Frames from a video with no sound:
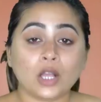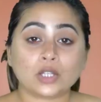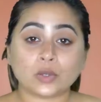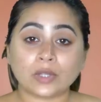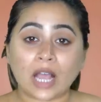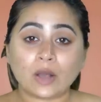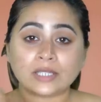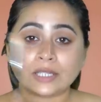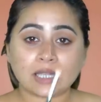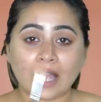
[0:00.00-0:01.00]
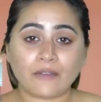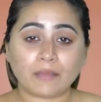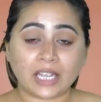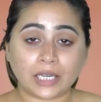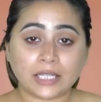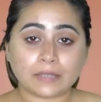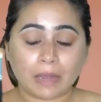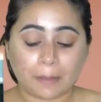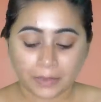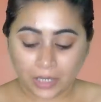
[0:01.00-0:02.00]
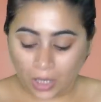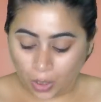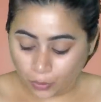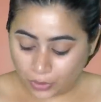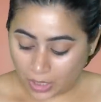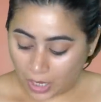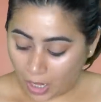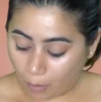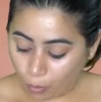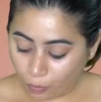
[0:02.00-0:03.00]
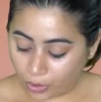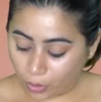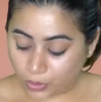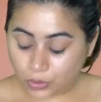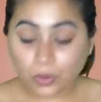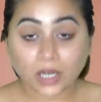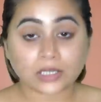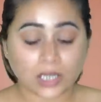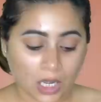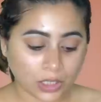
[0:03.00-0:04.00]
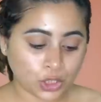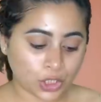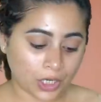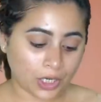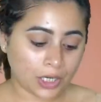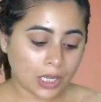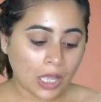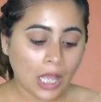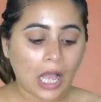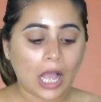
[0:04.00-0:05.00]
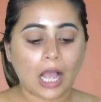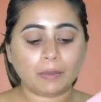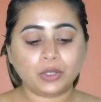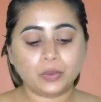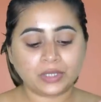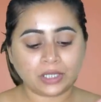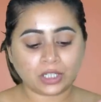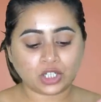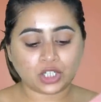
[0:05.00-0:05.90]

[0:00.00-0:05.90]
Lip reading: So now since I have my crease mapped out, I'm moving on to a darker shade. I'm using the